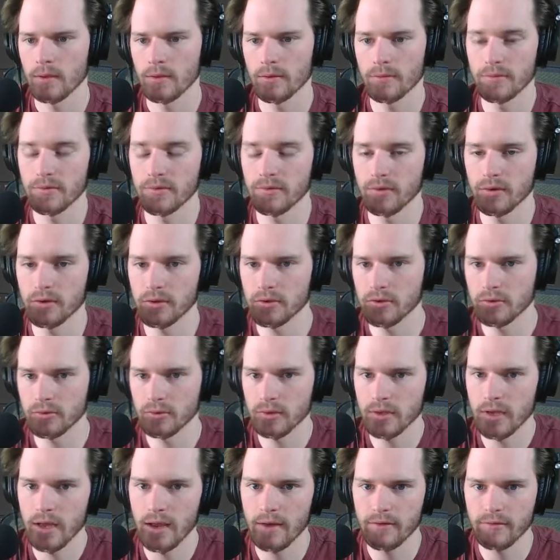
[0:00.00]
It'd be really
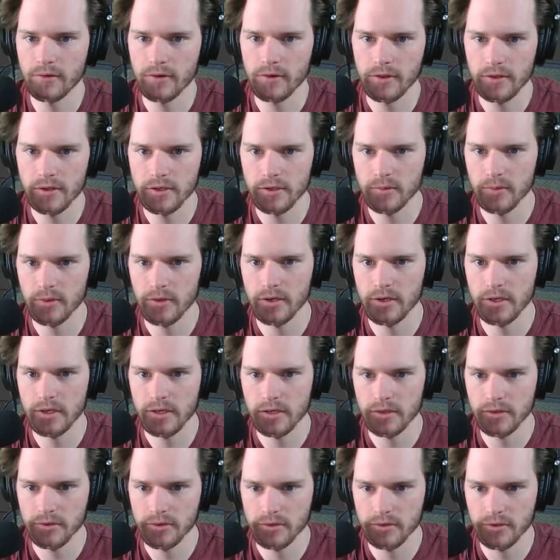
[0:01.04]
cool to have one of these, but it
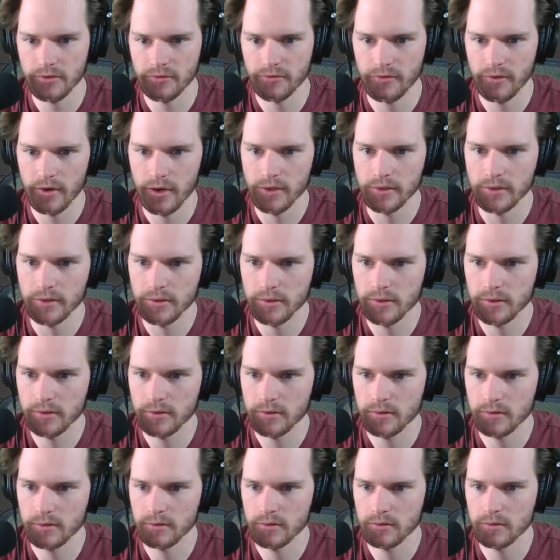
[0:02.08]
heals your friends.
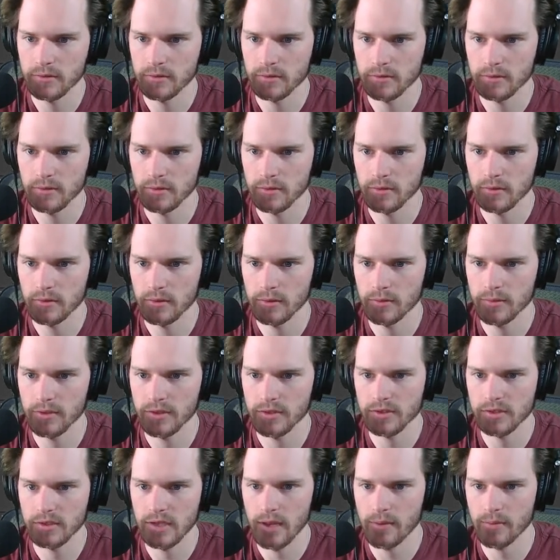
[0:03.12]
It'd be
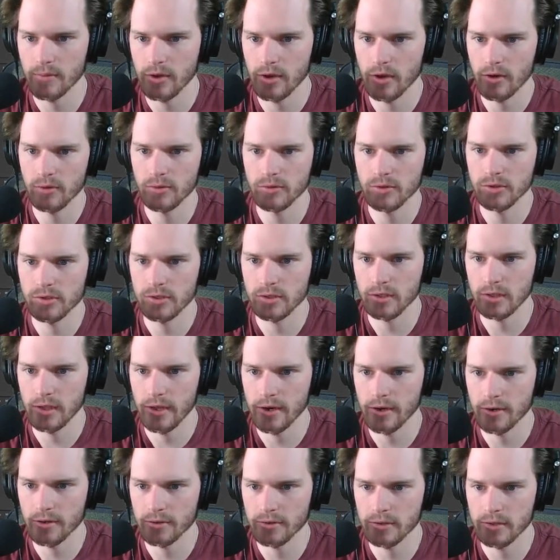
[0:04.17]
the same code, just
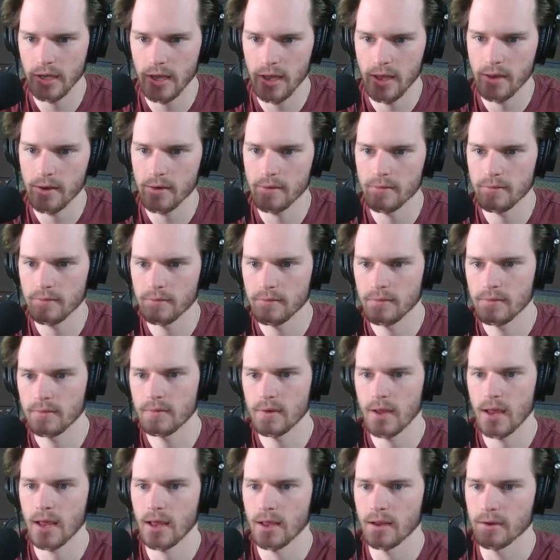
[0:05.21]
layer 10,
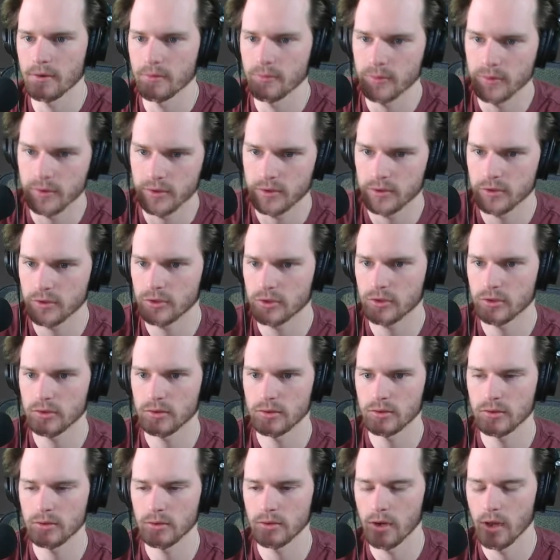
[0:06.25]
and it would
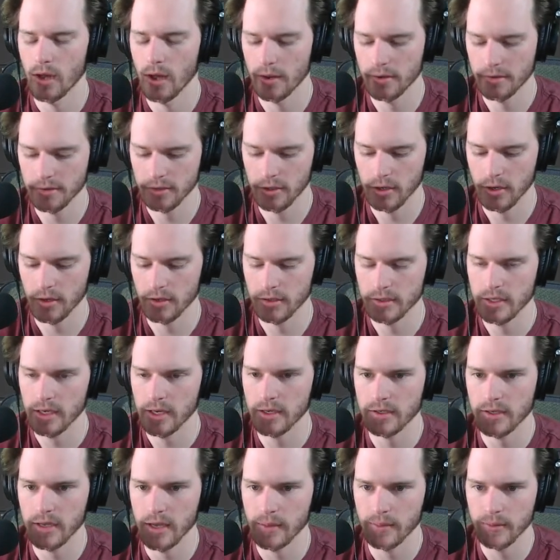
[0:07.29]
not call
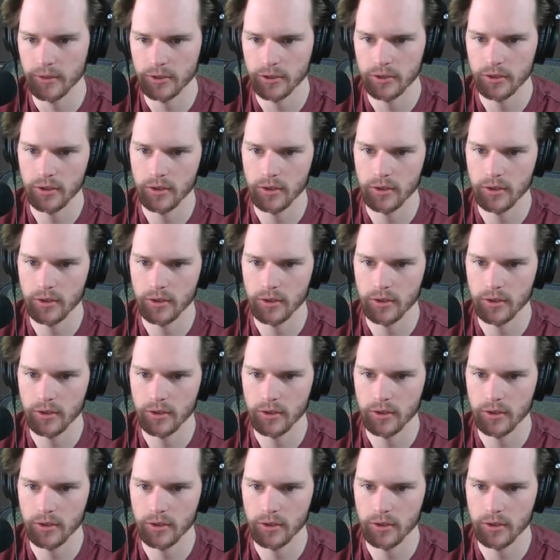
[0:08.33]
take damage.